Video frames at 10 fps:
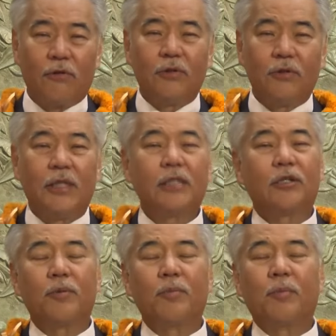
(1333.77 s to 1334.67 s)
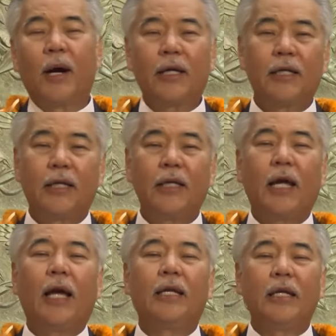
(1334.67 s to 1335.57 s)
through digital
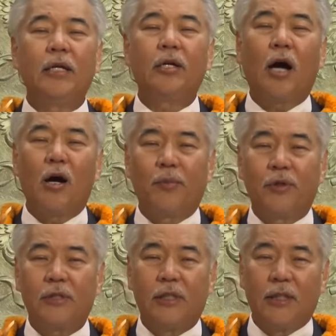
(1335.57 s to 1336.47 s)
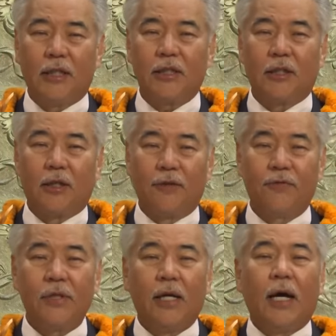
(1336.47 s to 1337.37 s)
marketing and e-commerce
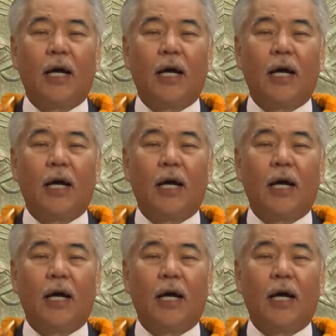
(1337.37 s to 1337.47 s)
initiatives,